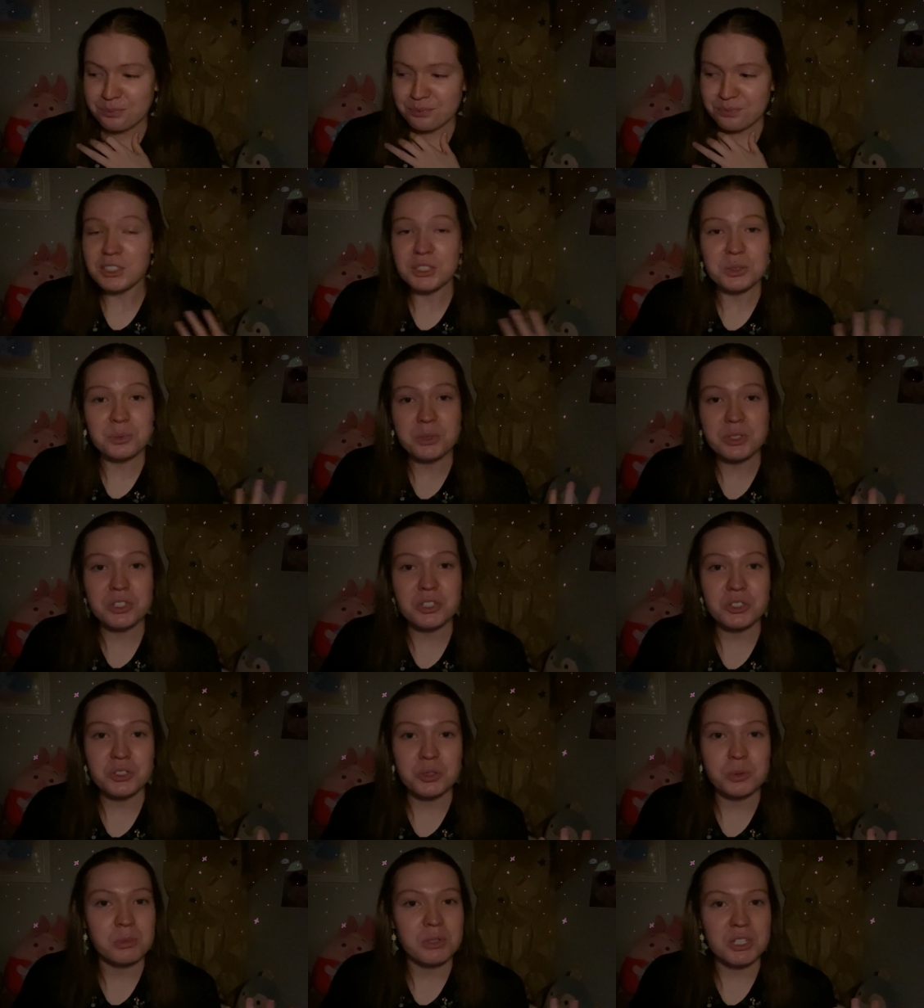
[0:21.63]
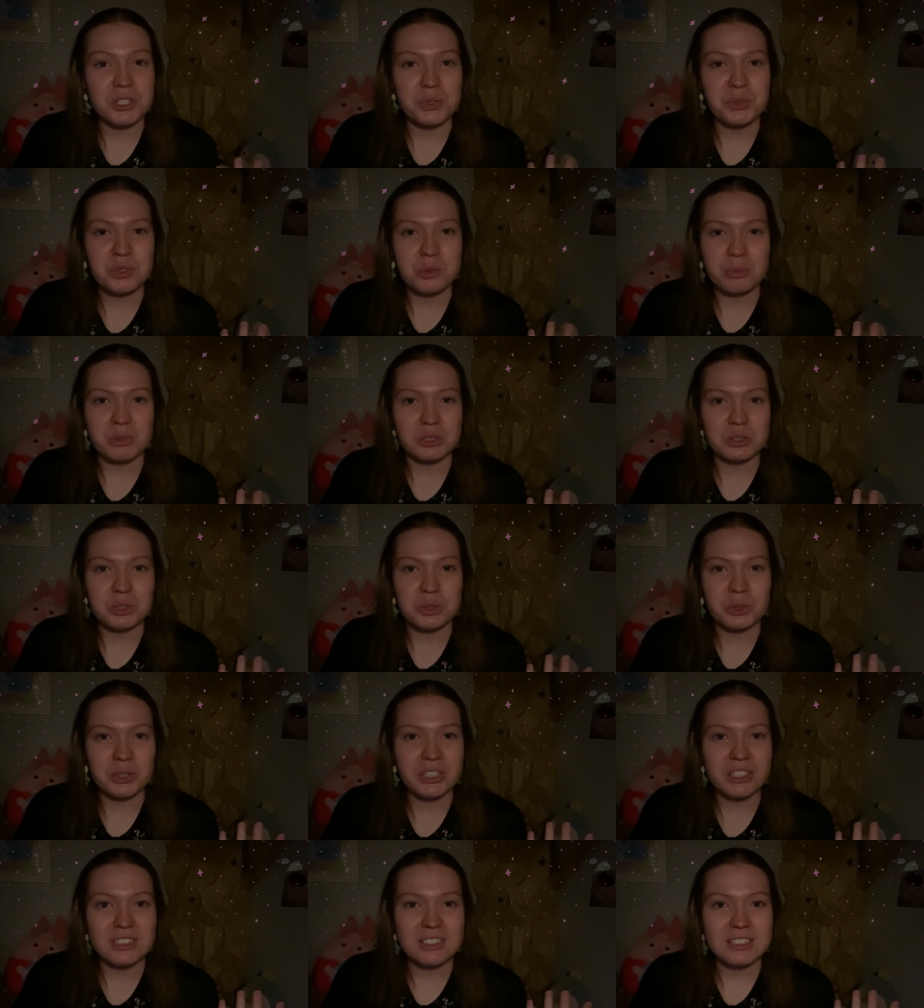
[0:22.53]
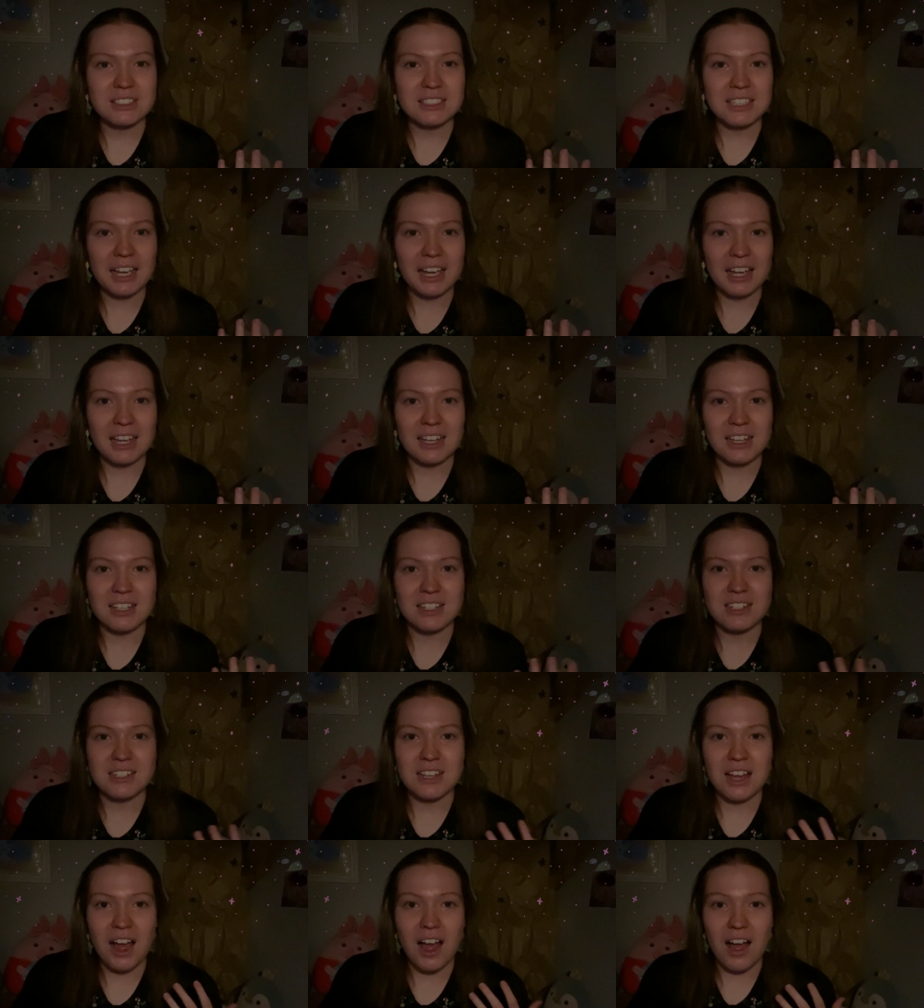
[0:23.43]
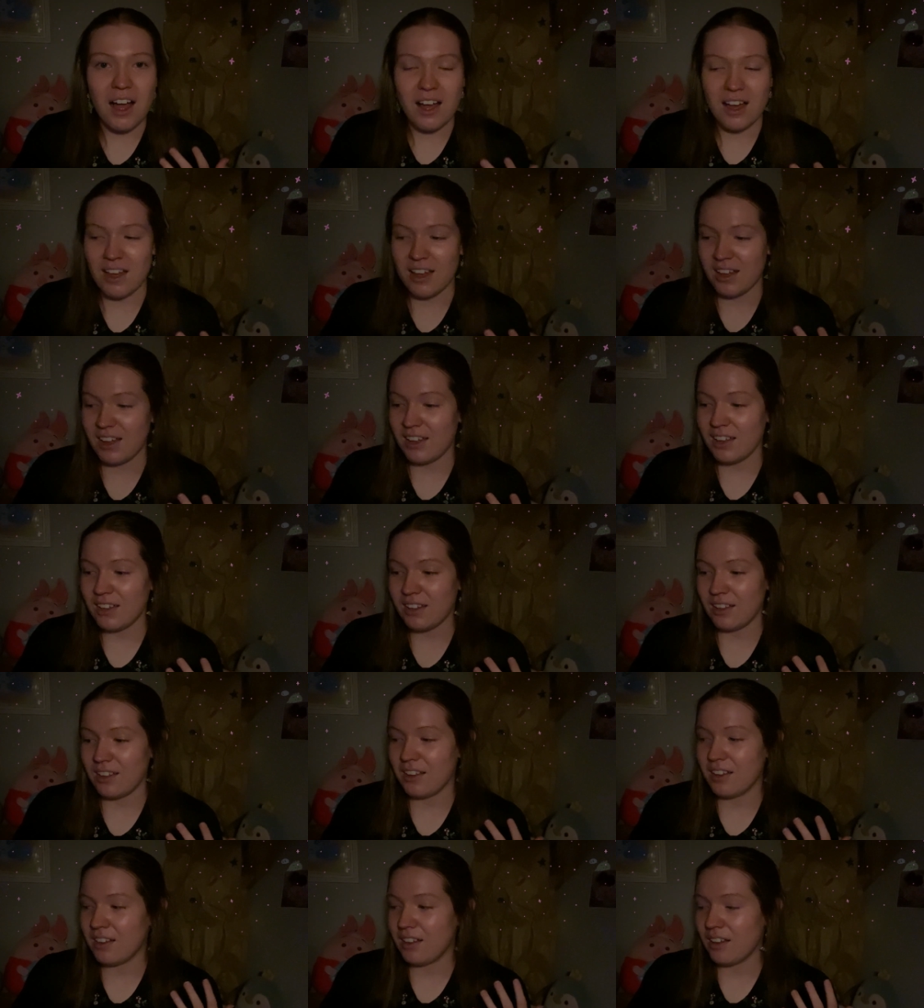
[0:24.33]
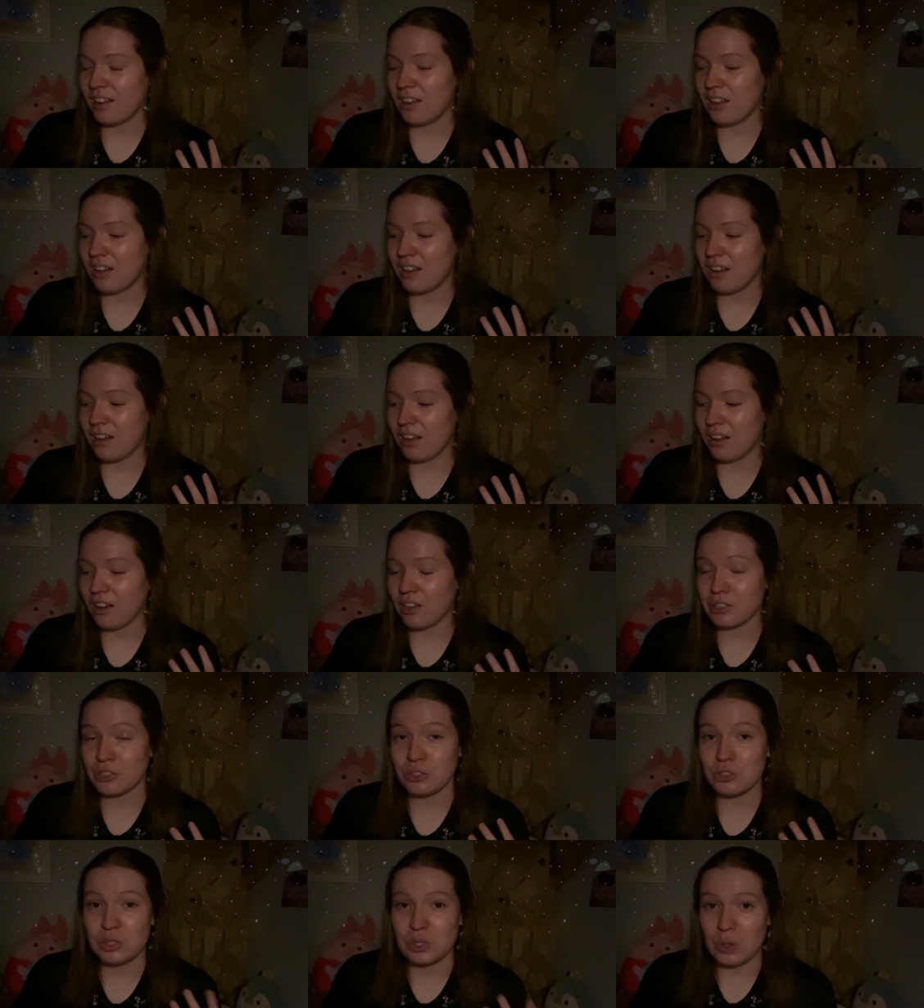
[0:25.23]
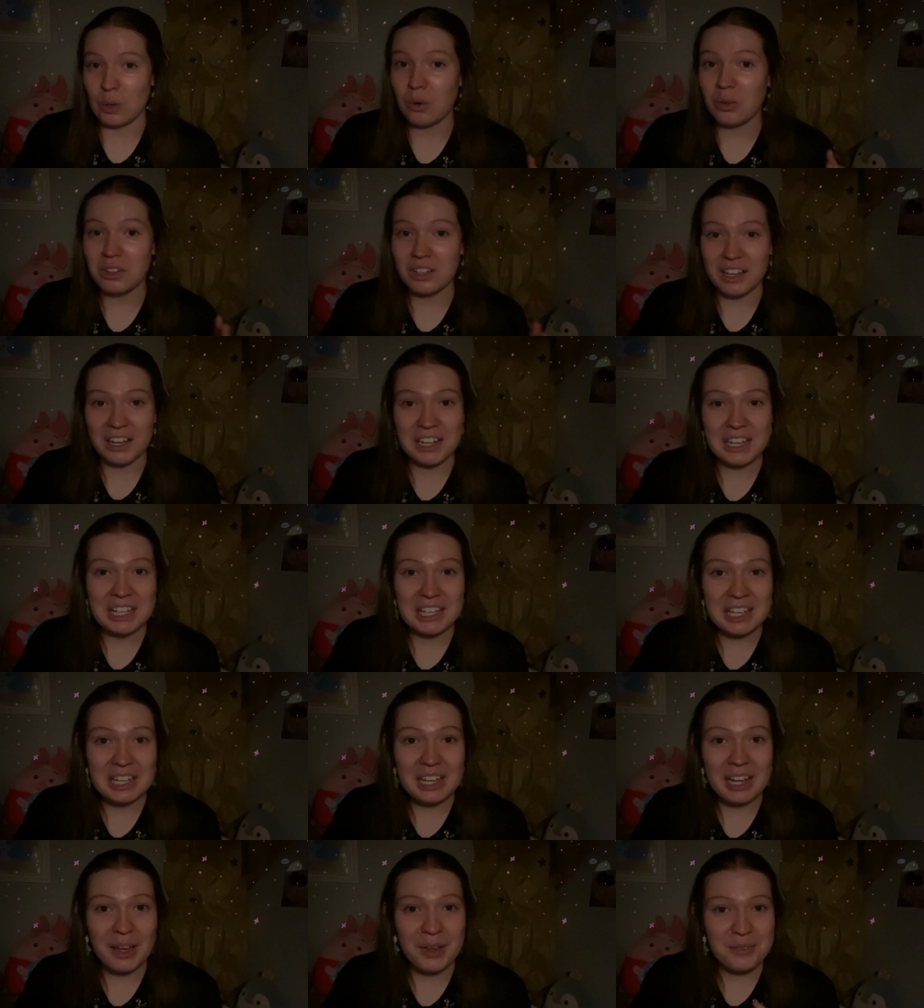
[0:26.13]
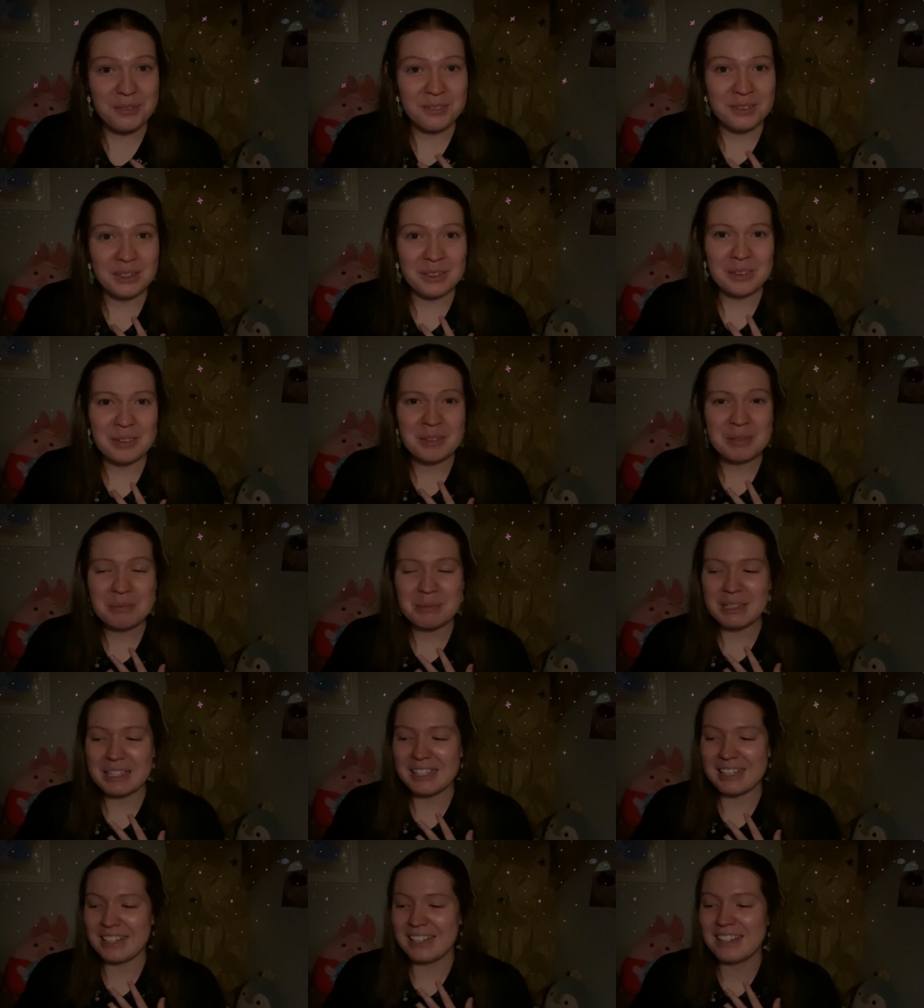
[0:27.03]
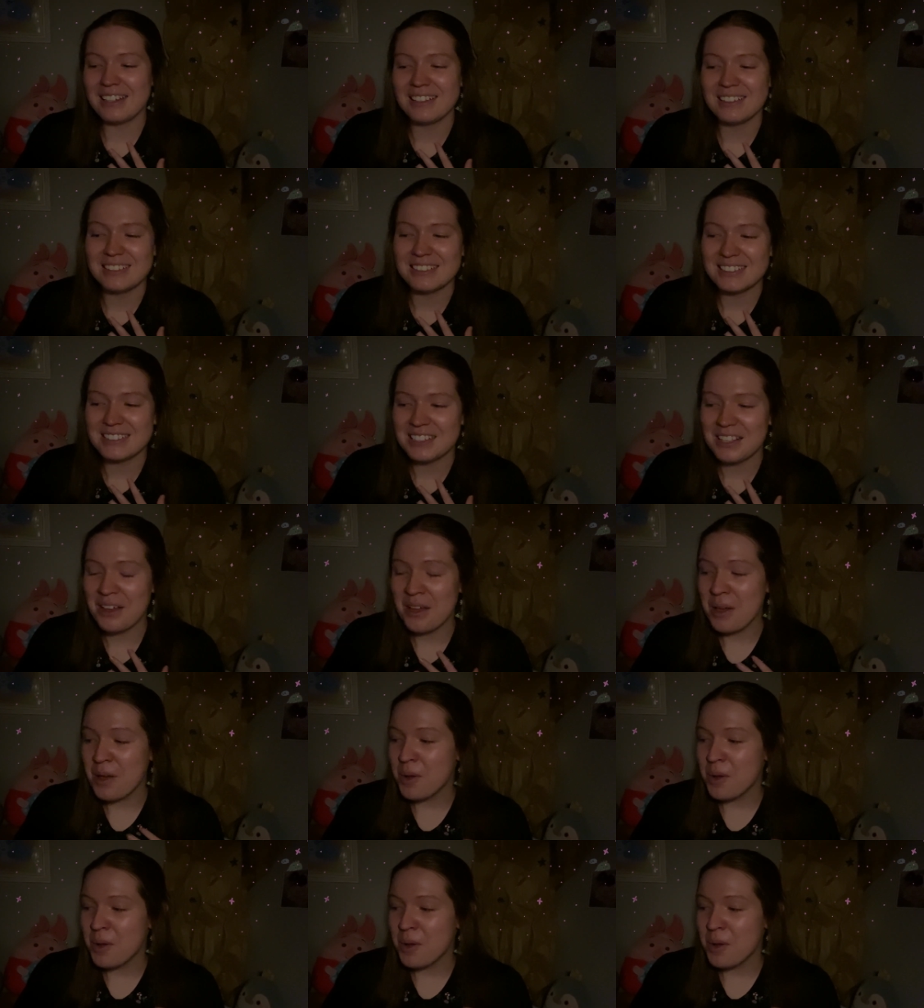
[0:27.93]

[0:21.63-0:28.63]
I just went to so many used bookstores and I got so lucky, I feel, because